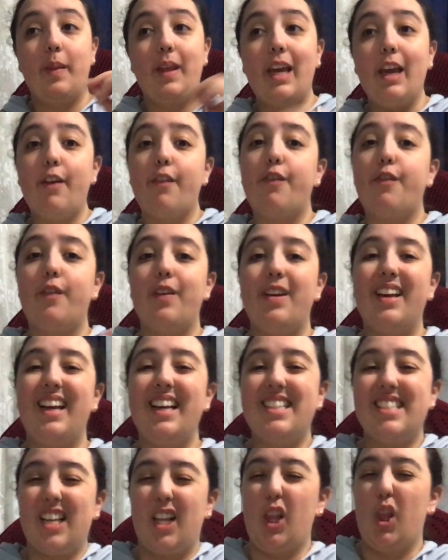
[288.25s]
If
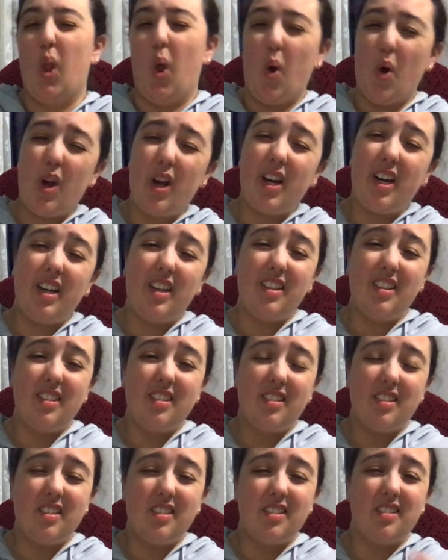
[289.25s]
it's a longer
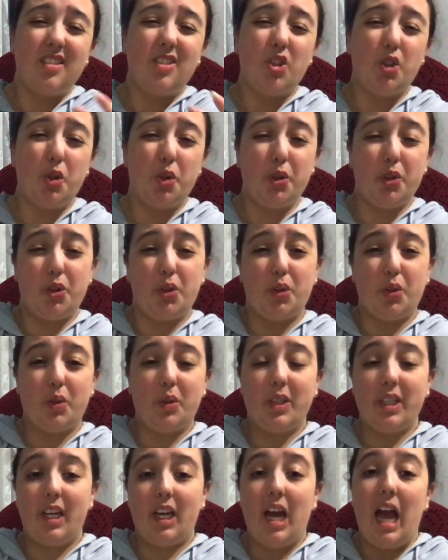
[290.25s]
short
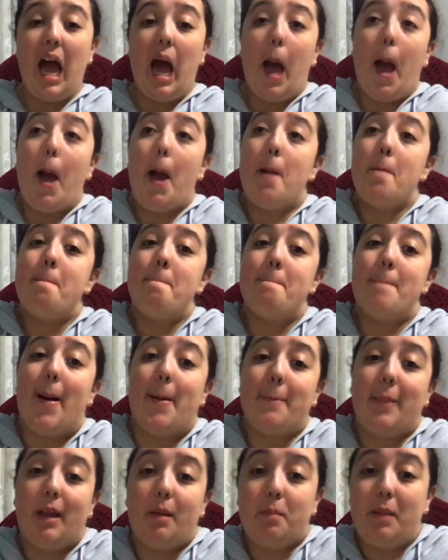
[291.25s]
story, I
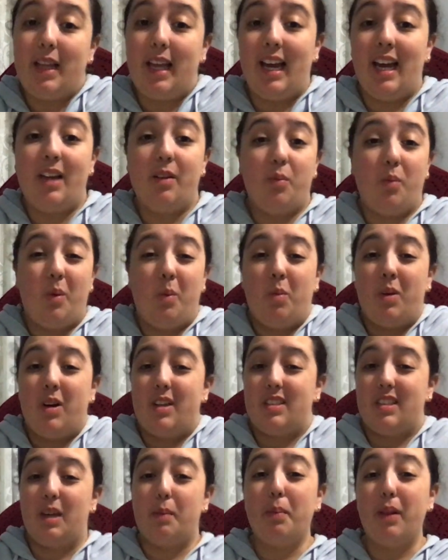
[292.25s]
may plan, and when I
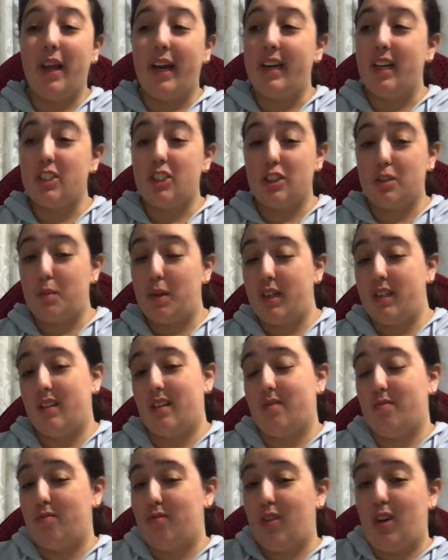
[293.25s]
say plan, I just might
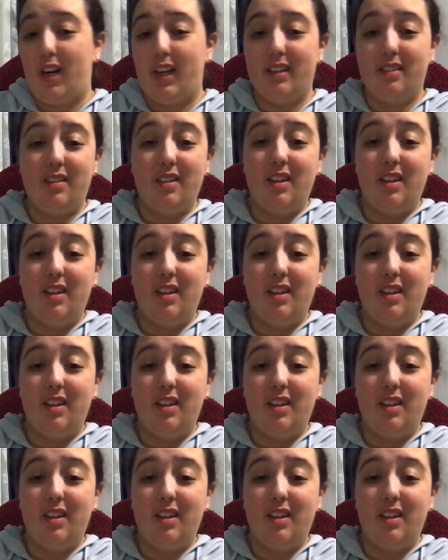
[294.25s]
write,